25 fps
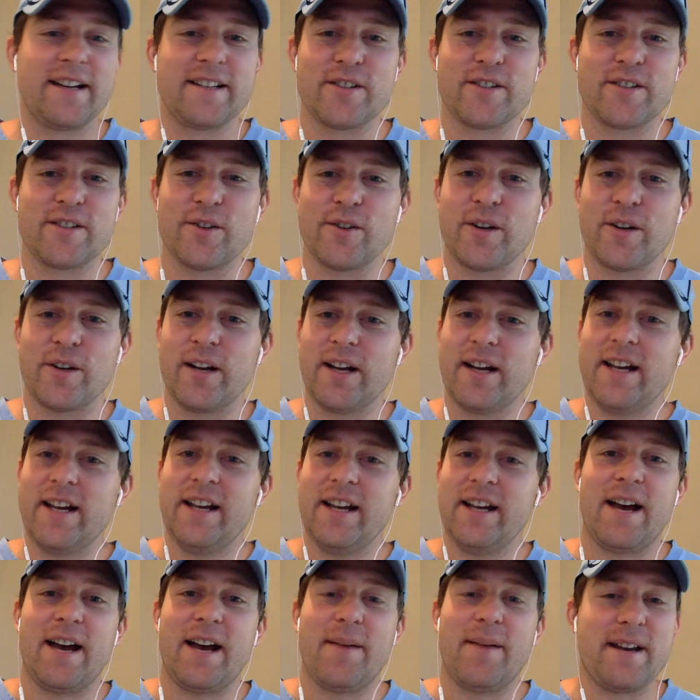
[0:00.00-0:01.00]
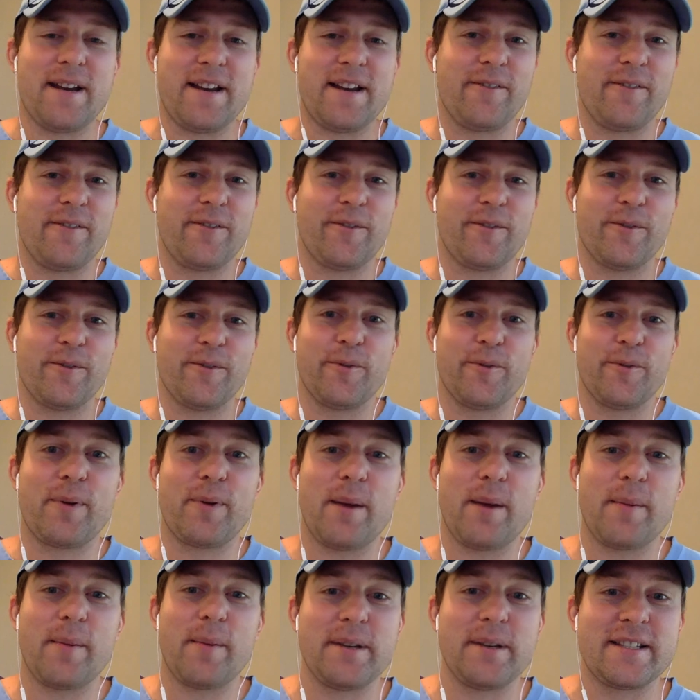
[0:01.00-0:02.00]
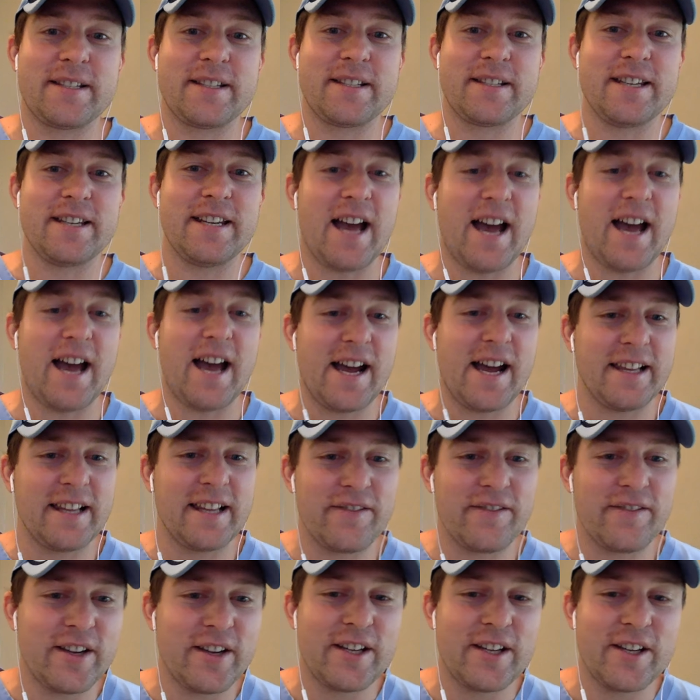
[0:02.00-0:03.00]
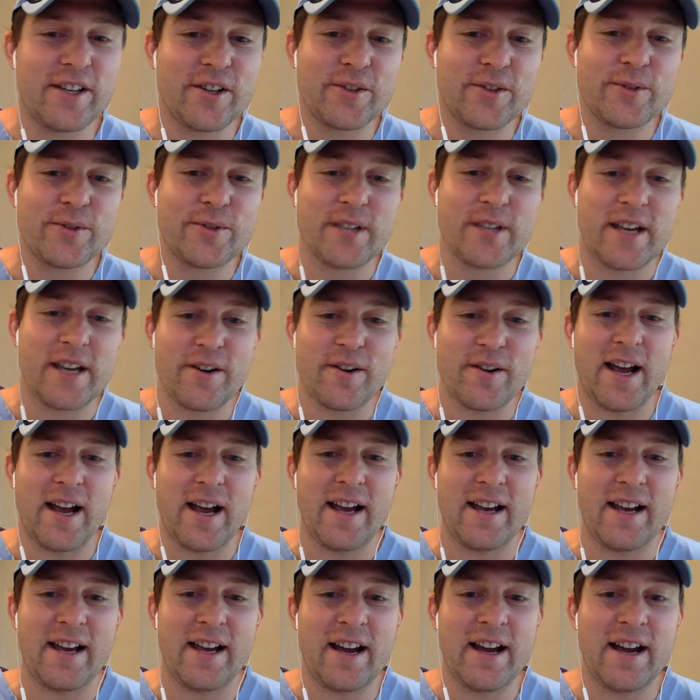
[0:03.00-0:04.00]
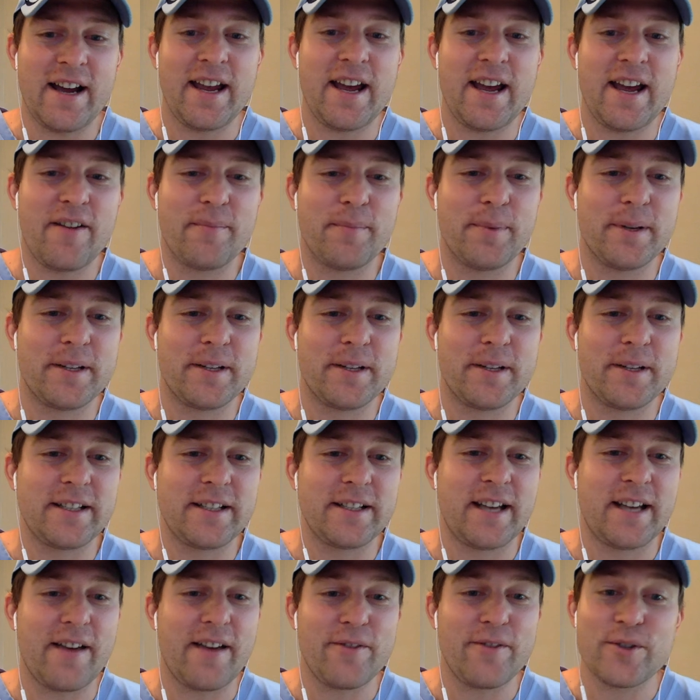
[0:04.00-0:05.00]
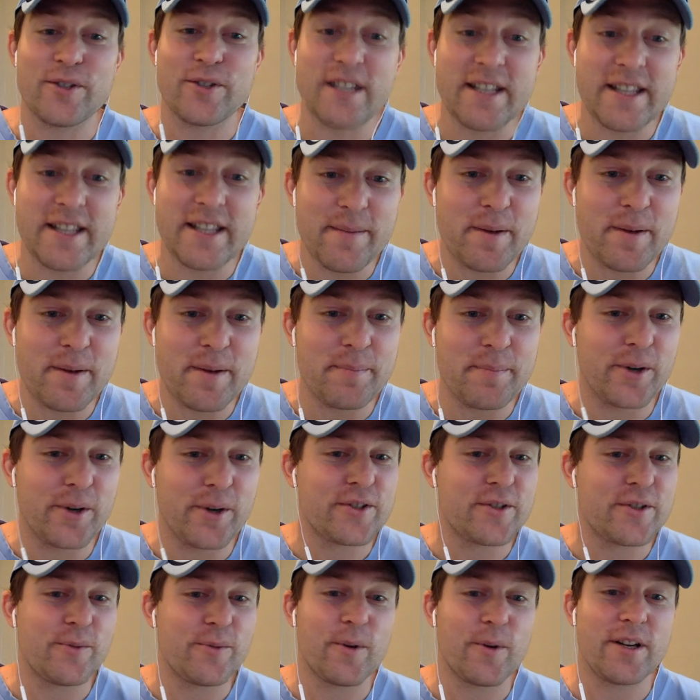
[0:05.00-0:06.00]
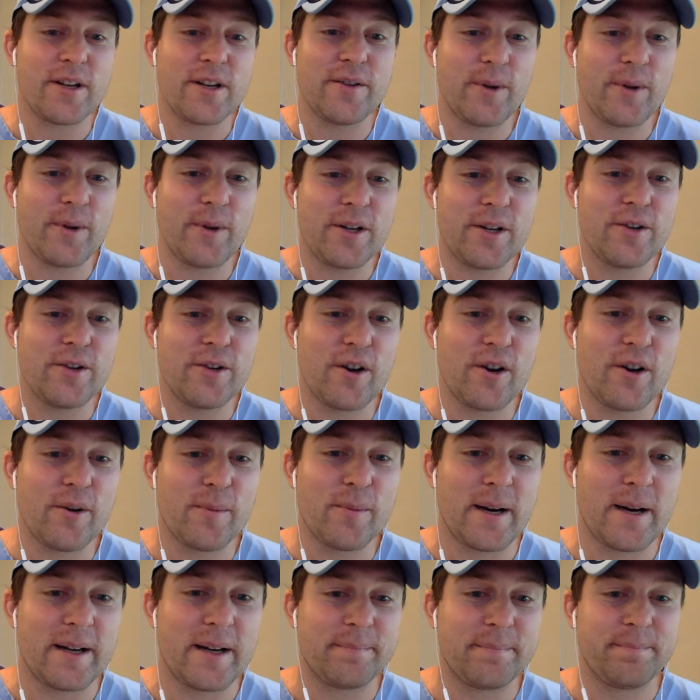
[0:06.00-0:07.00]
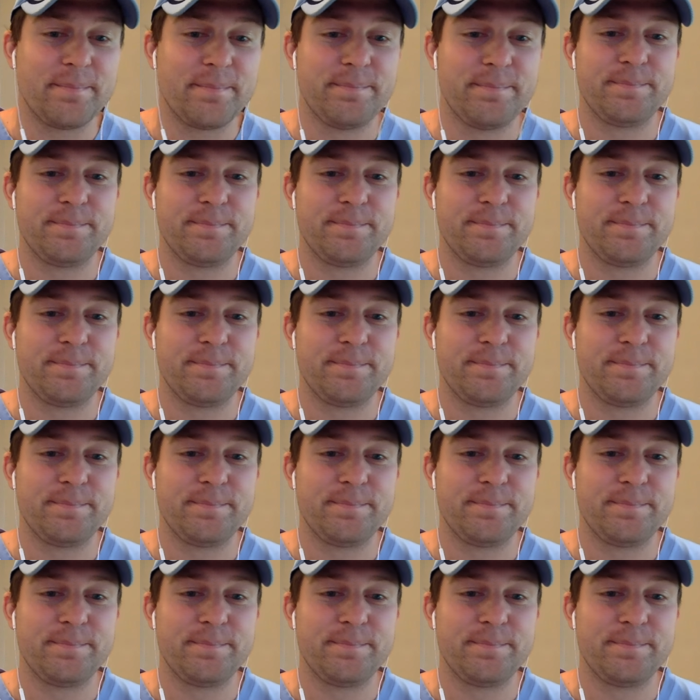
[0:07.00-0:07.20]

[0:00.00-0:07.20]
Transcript: So, I mean, we've probably seen highlight videos. I know I have, but uh, have you seen them in person? What do you What do you know about them?